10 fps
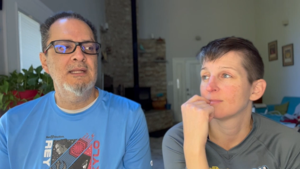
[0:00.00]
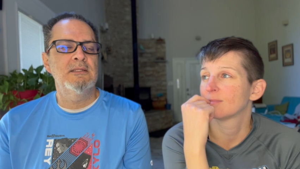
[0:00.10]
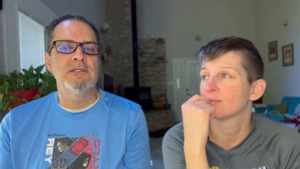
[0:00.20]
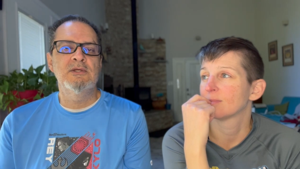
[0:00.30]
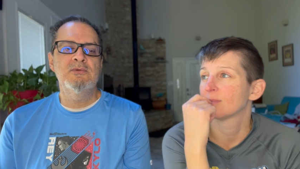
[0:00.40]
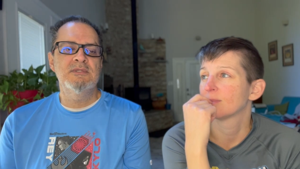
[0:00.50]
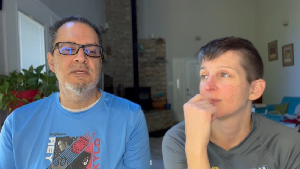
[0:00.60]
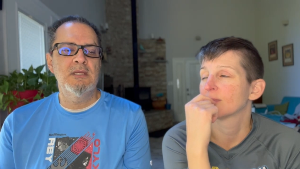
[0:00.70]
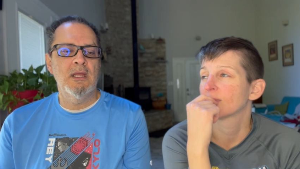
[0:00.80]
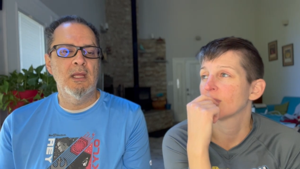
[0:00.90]
Speaker 1: of
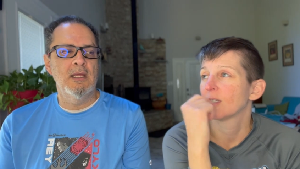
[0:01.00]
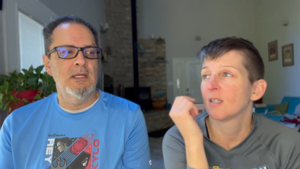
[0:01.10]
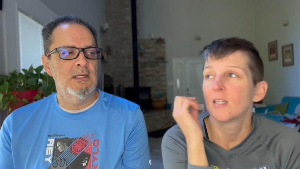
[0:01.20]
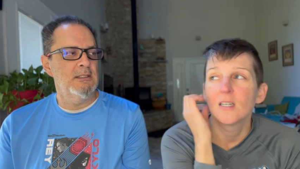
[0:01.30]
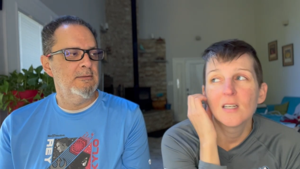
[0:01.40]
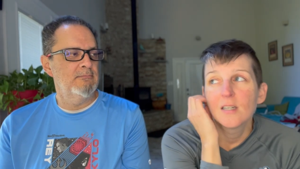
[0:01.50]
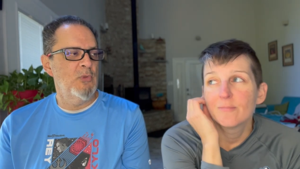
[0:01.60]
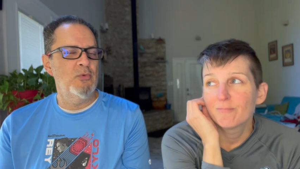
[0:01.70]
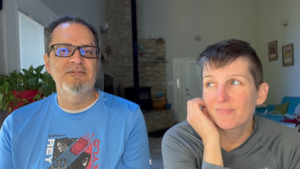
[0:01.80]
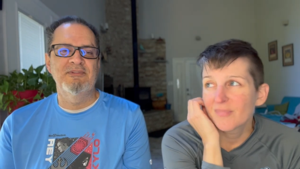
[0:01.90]
losing uh,
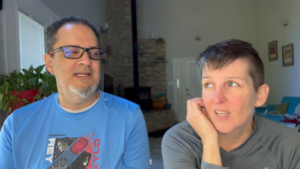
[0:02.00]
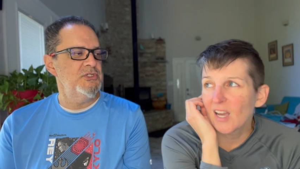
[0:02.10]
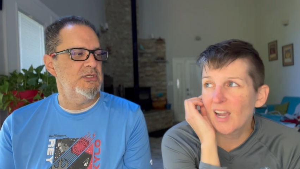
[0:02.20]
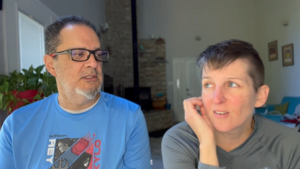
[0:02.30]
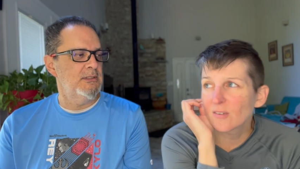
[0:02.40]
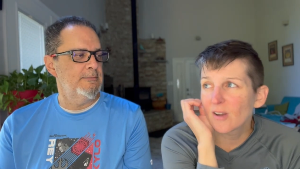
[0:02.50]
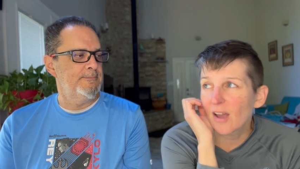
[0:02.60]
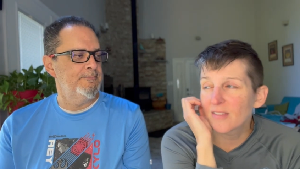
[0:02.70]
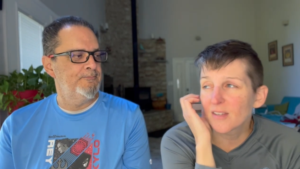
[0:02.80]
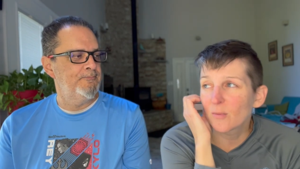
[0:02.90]
motivation. I
Speaker 2: don't know.
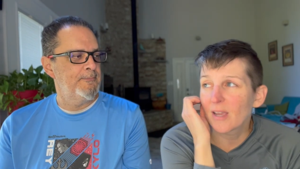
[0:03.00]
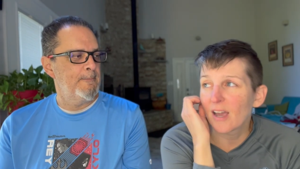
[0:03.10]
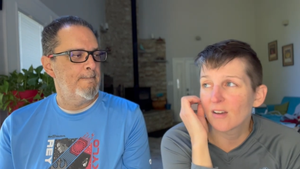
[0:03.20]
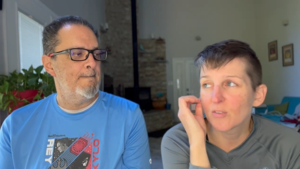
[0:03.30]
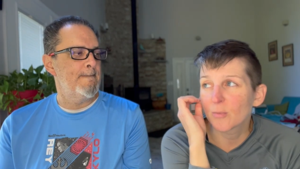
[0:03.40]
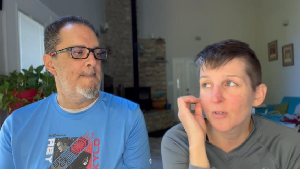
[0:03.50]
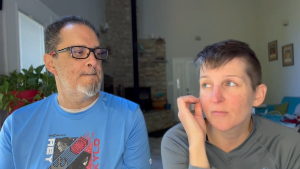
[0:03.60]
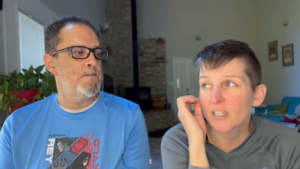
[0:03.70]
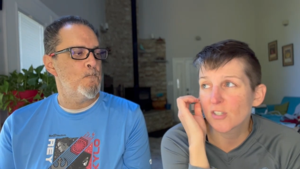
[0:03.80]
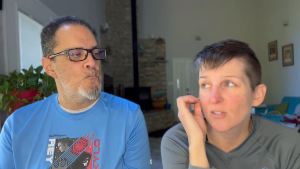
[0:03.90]
I think we have the
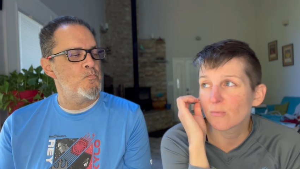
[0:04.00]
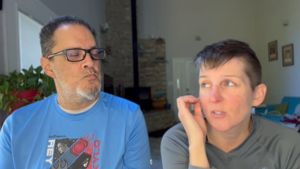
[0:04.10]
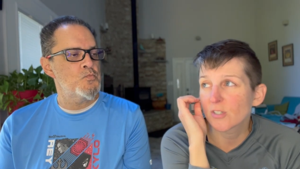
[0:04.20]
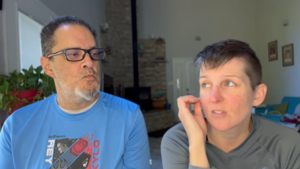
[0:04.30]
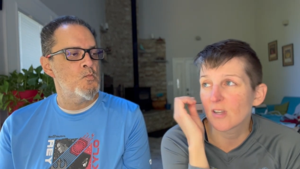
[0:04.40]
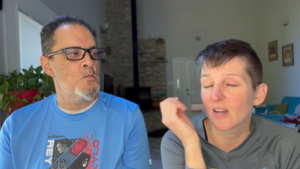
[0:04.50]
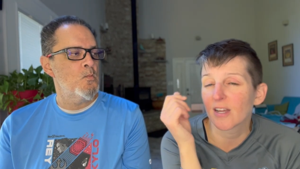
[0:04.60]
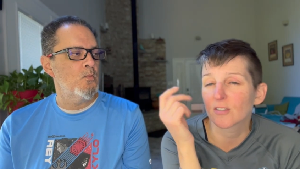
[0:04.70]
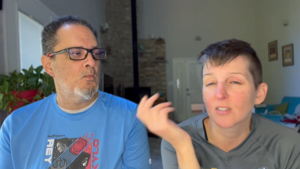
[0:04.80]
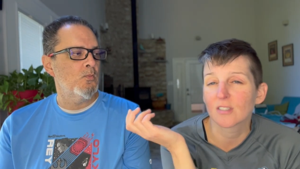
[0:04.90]
motivation. We're just not
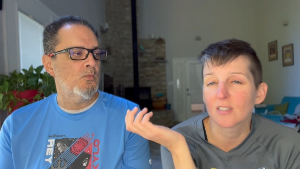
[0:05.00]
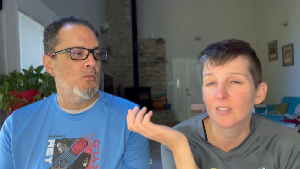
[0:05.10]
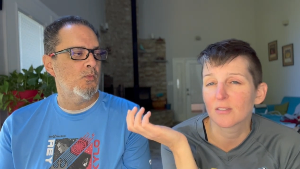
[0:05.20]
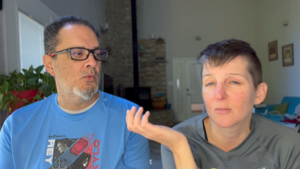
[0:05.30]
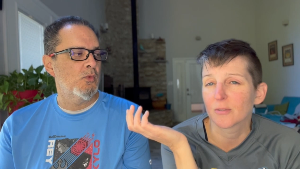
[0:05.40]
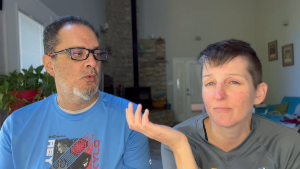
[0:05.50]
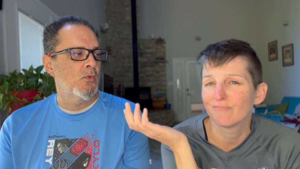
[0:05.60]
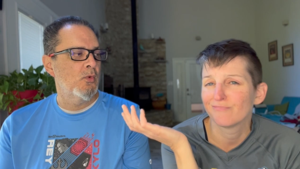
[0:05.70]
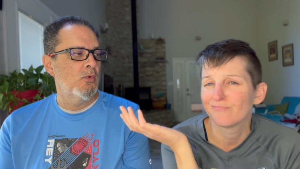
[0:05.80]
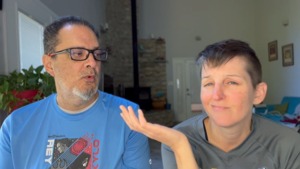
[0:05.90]
actually seeing it through.
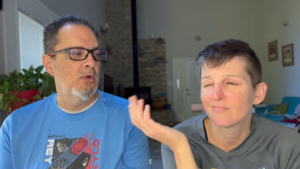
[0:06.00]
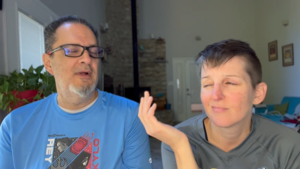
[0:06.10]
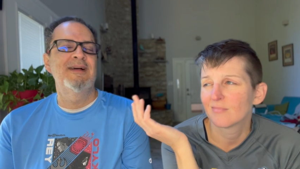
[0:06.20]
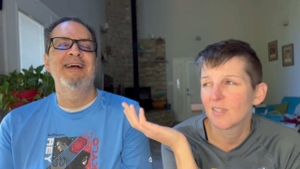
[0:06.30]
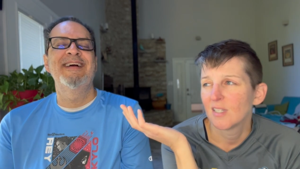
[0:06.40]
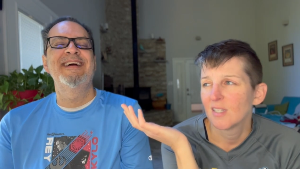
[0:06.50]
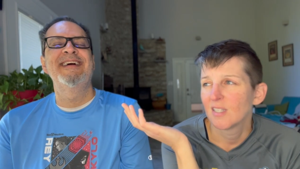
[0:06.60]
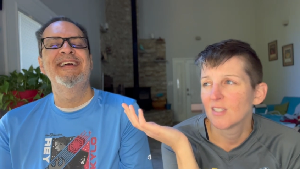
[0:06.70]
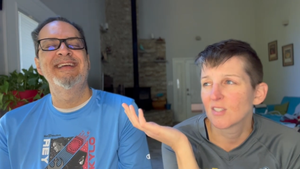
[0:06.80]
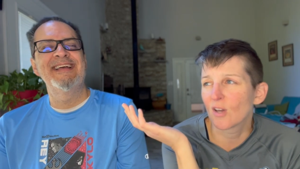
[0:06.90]

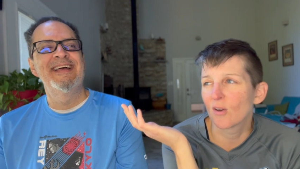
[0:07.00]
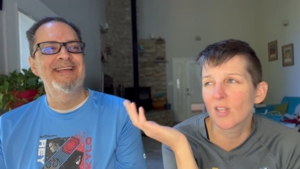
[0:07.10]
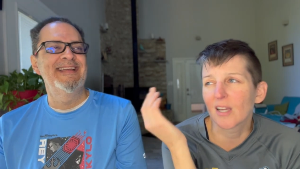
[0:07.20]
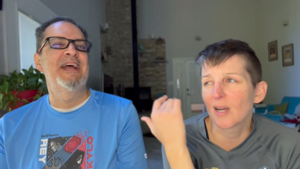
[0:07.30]
So like,